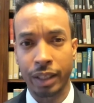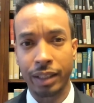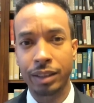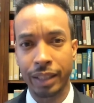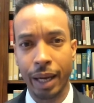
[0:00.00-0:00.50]
And
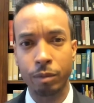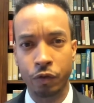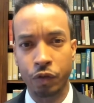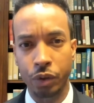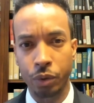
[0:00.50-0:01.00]
in
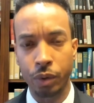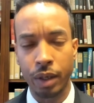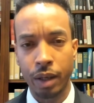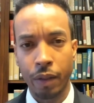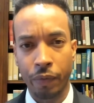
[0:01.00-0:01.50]
Sam's view,
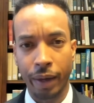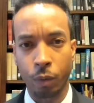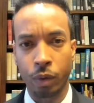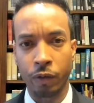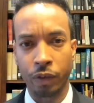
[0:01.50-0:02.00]

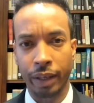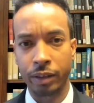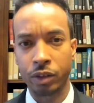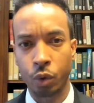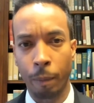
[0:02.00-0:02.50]
that would have
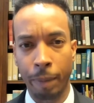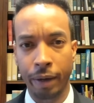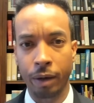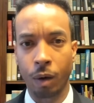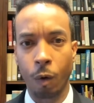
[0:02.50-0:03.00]
led us to a
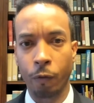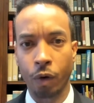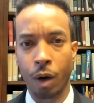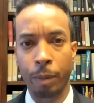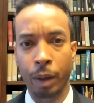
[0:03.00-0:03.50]
better
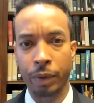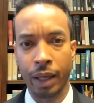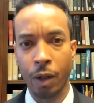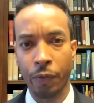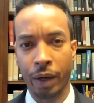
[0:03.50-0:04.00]
overall
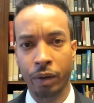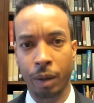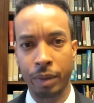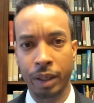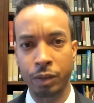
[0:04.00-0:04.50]
public health
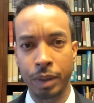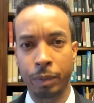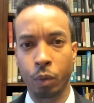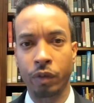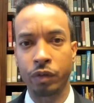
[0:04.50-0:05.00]
outcome because
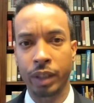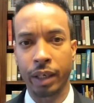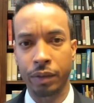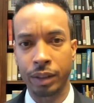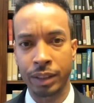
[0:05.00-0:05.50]
people would have
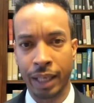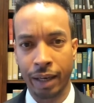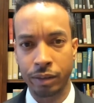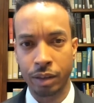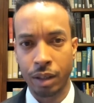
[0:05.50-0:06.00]
taken the
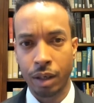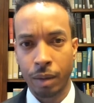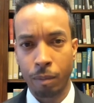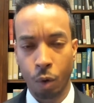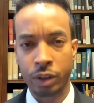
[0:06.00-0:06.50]
science
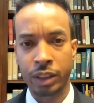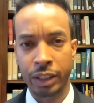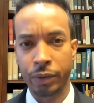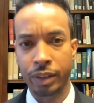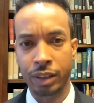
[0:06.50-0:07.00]
more
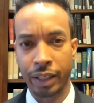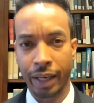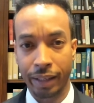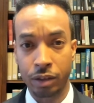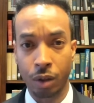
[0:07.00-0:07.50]

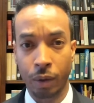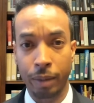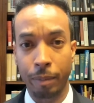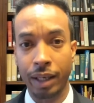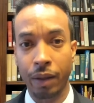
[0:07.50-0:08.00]
seriously. And so
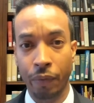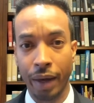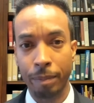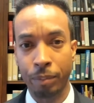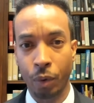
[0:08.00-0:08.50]
in making
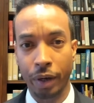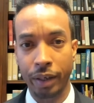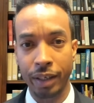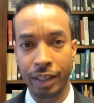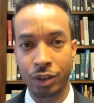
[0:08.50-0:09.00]
that
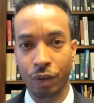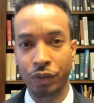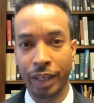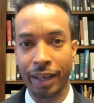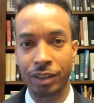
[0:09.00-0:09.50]
point, he sort
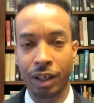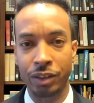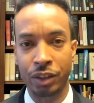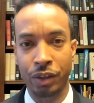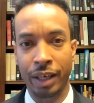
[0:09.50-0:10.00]
of tacked
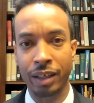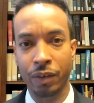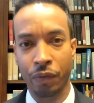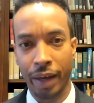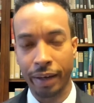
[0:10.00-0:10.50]
on to the
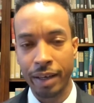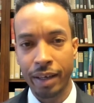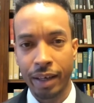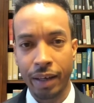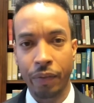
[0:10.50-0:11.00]
end of that.
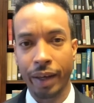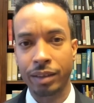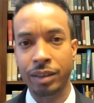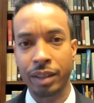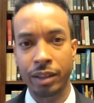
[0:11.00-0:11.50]
In
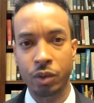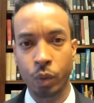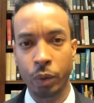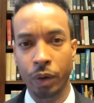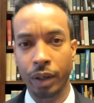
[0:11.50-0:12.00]
that
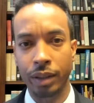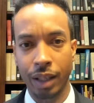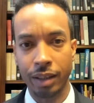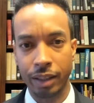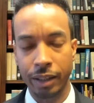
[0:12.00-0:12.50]
sense, we were
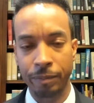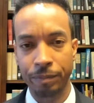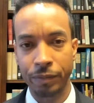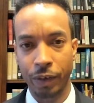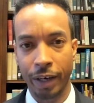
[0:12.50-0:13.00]
unlucky,
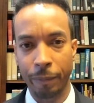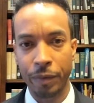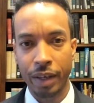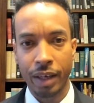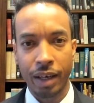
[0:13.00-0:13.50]
right,
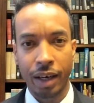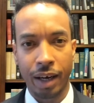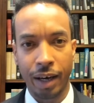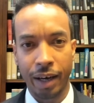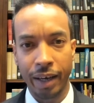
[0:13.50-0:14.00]

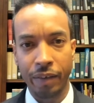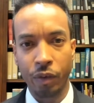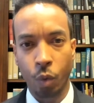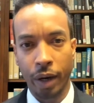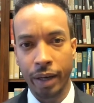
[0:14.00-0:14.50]

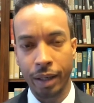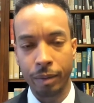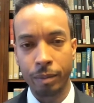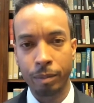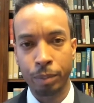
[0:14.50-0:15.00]
in the way
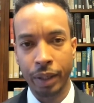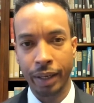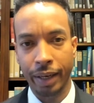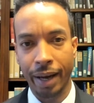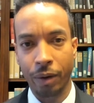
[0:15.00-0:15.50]
it
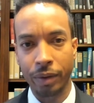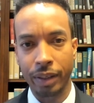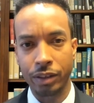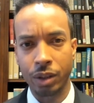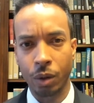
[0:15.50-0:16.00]
played out.
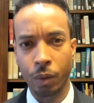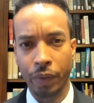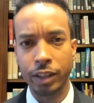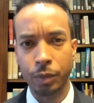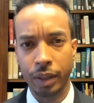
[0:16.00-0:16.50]
And so
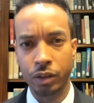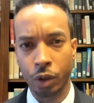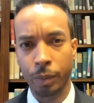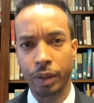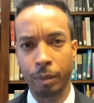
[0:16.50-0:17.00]
that's been
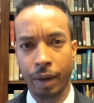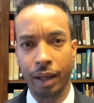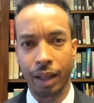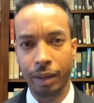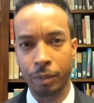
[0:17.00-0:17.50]
interpreted by
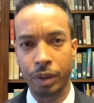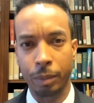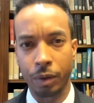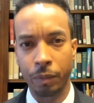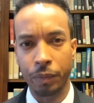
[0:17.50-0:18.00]
a lot of
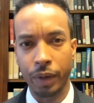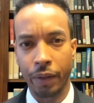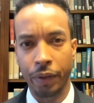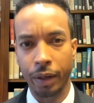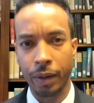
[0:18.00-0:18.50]
people,
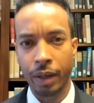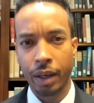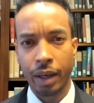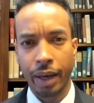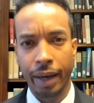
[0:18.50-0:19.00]
I think,
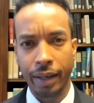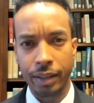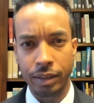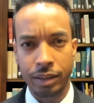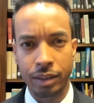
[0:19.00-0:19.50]

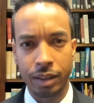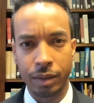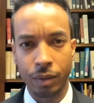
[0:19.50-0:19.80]
as...